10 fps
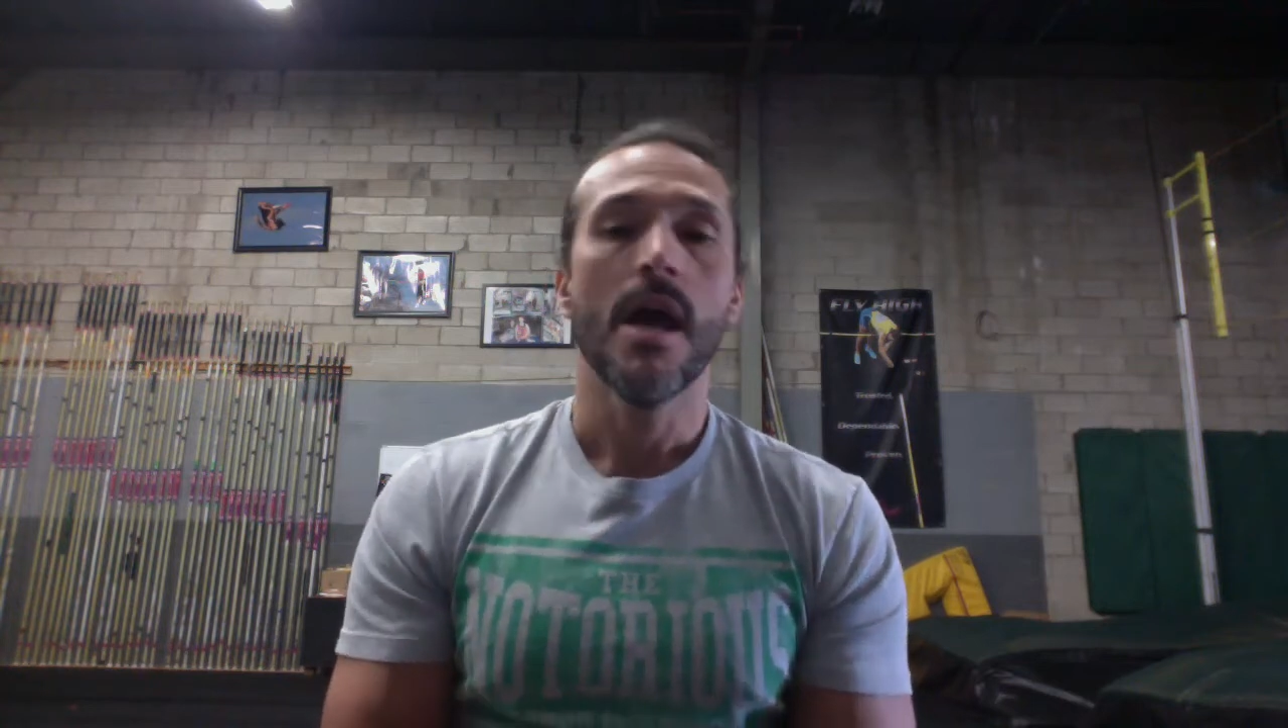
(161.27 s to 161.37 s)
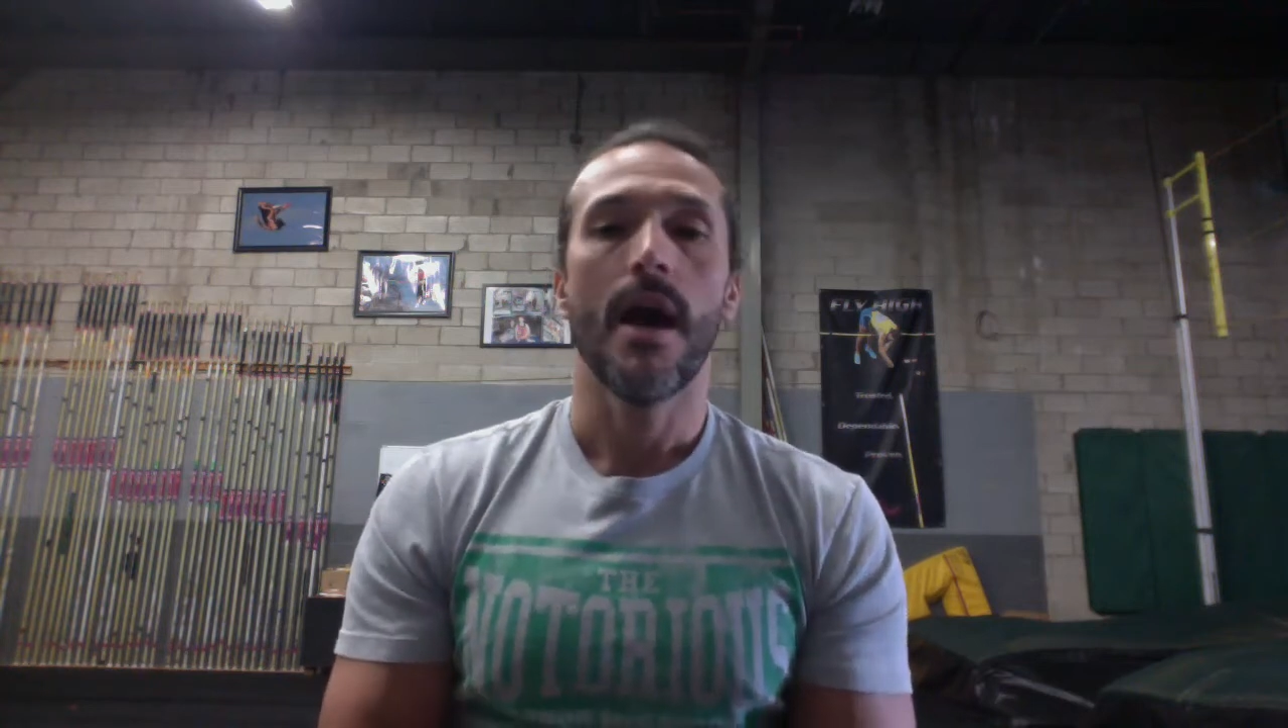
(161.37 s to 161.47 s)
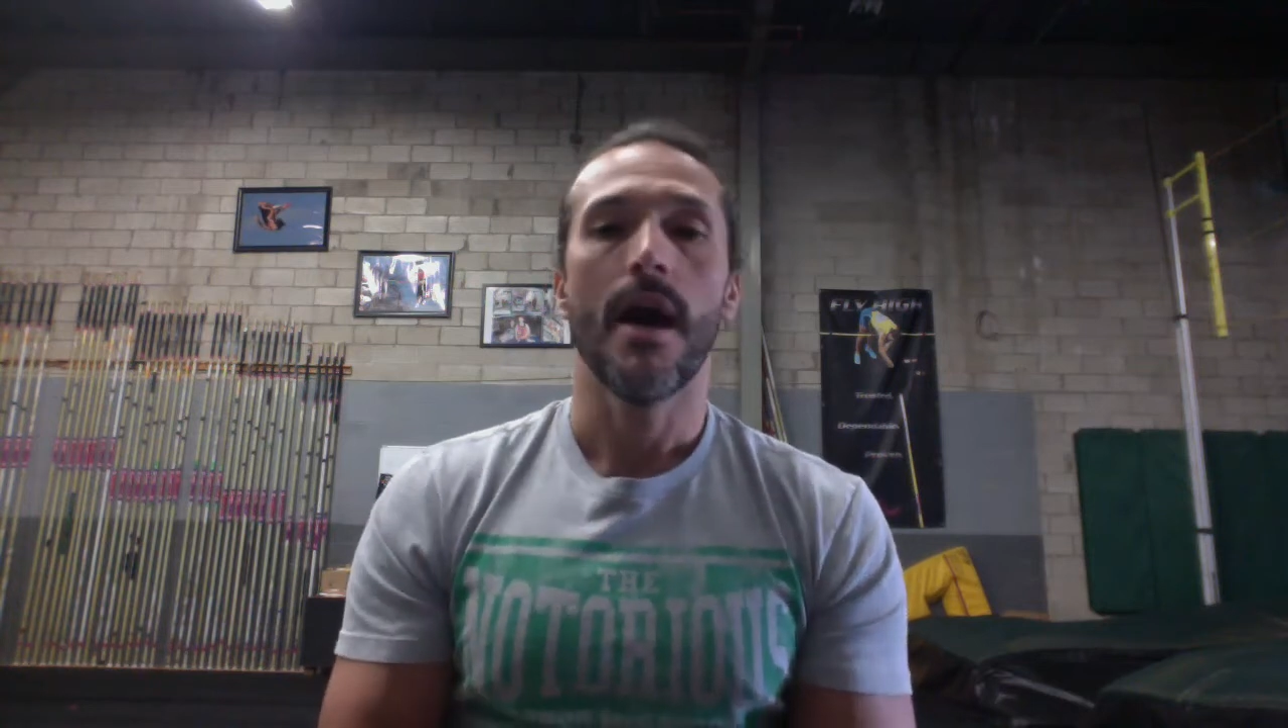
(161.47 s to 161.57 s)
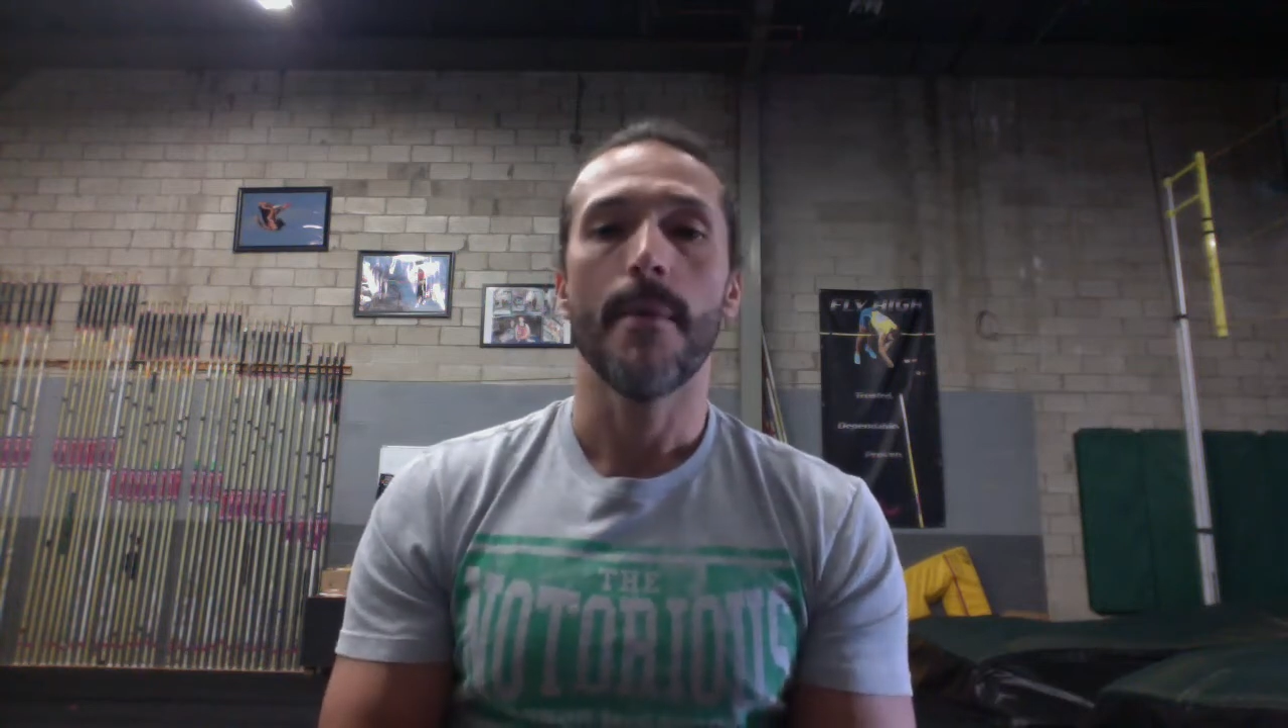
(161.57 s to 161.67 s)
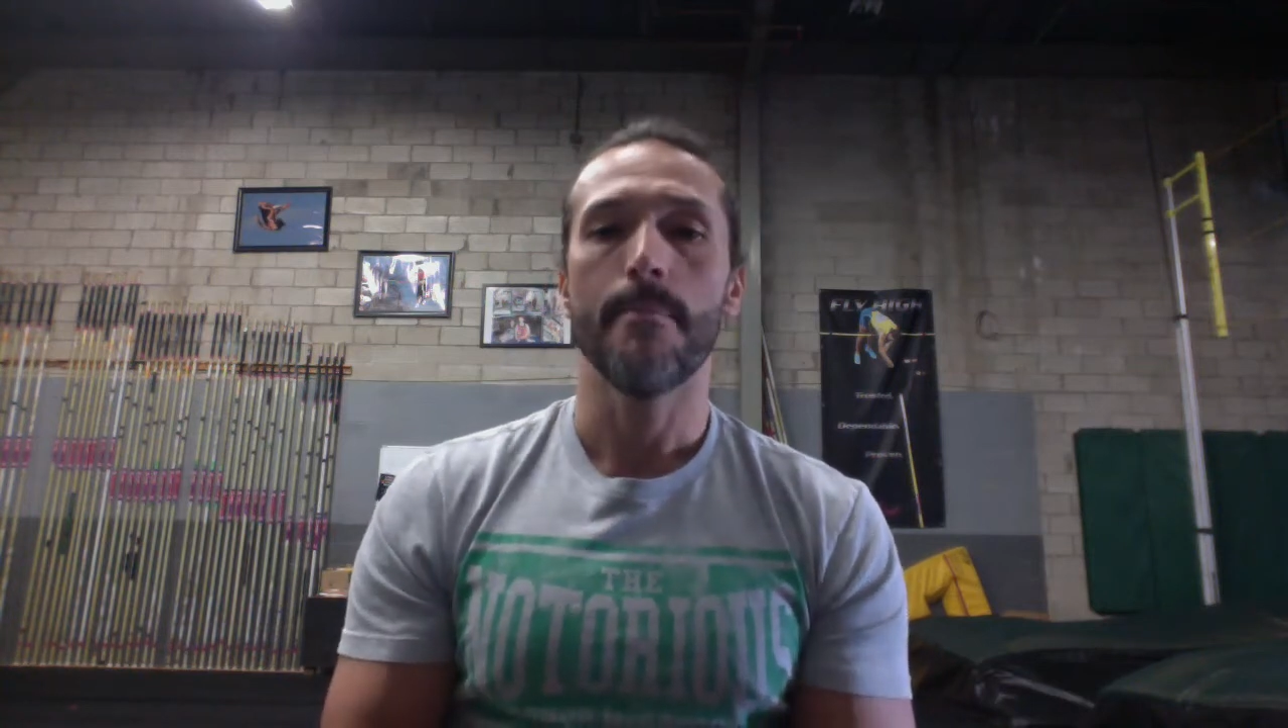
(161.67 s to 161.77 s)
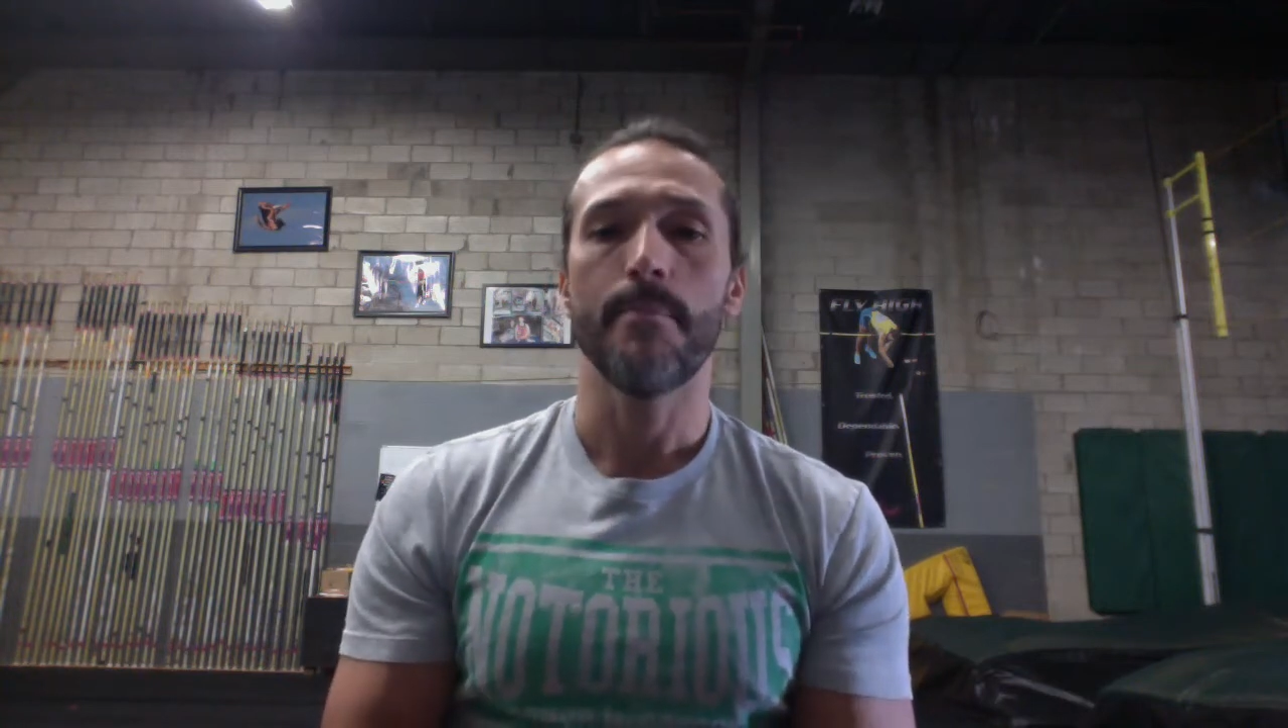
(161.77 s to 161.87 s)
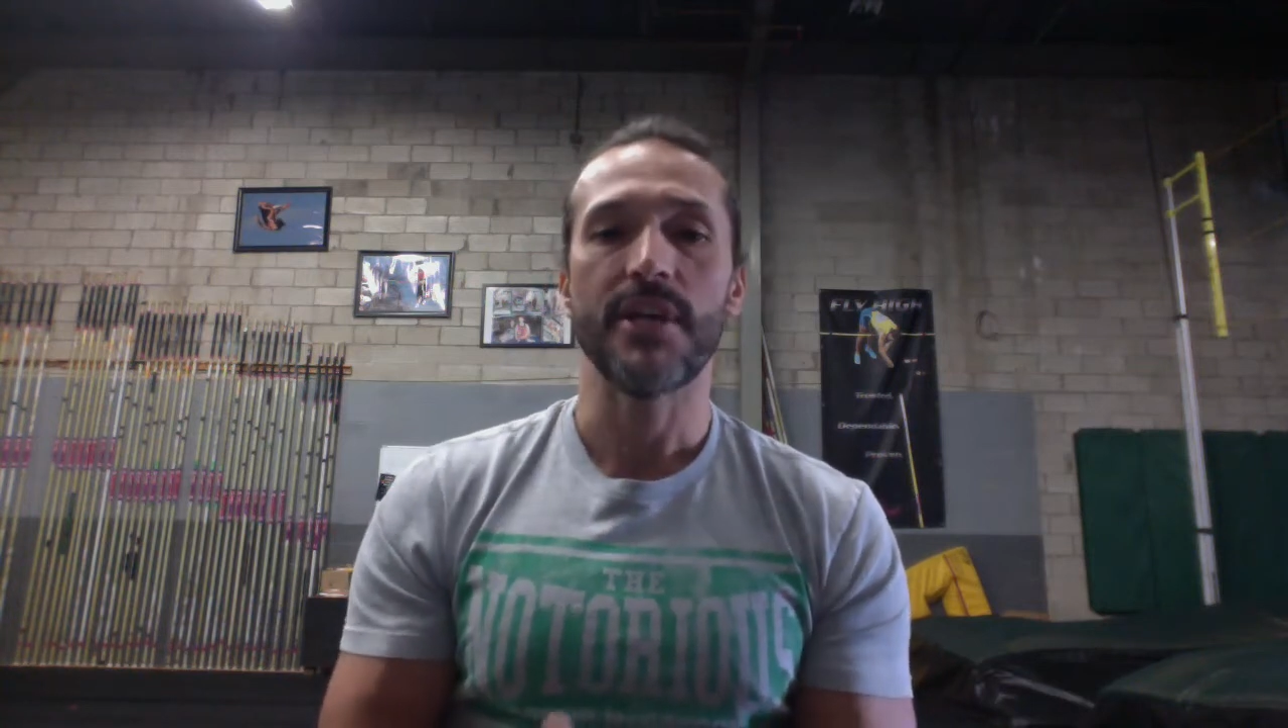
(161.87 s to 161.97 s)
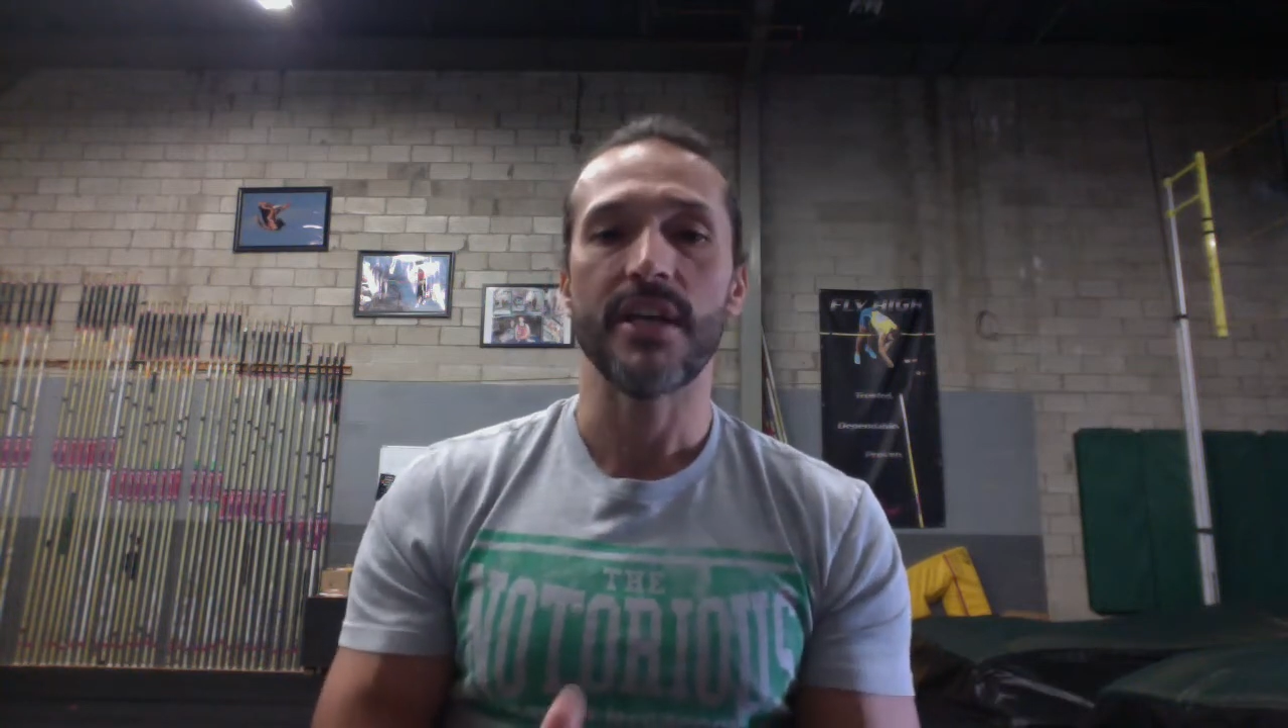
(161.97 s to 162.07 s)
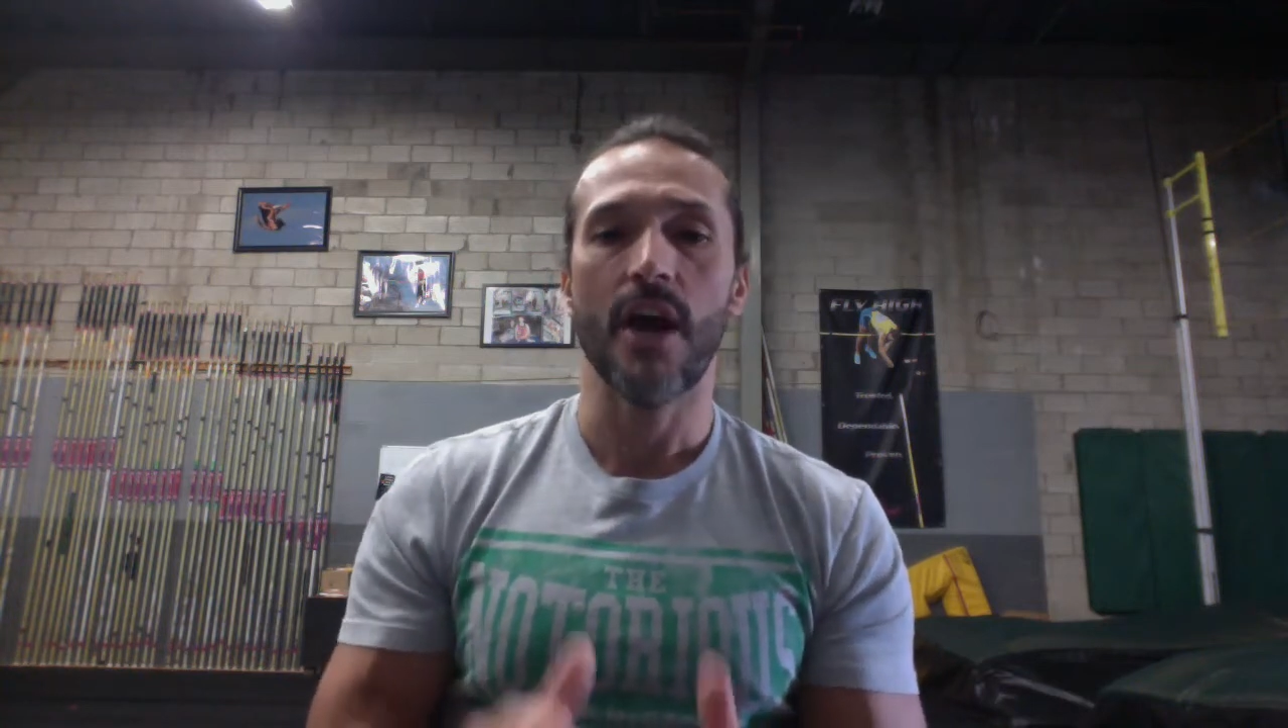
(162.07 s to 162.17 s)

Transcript: But